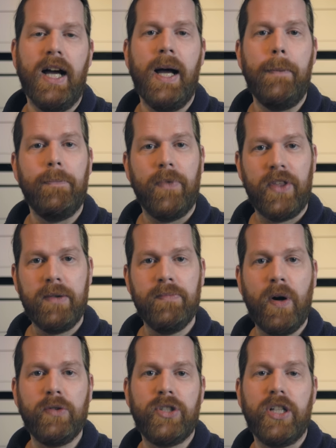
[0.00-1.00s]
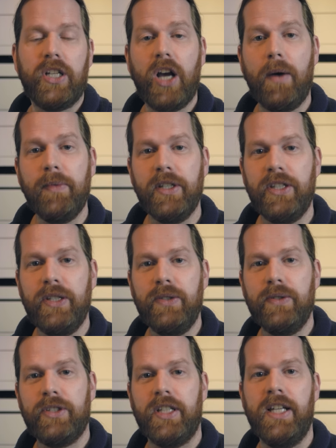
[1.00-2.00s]
The most common
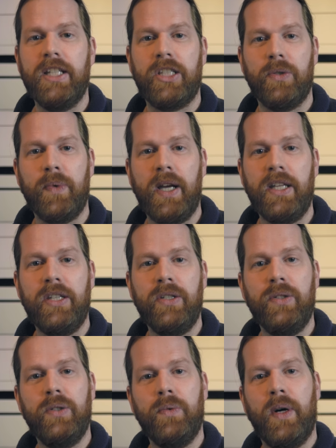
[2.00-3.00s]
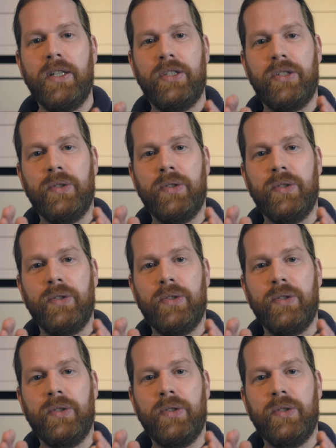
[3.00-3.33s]
use is when you want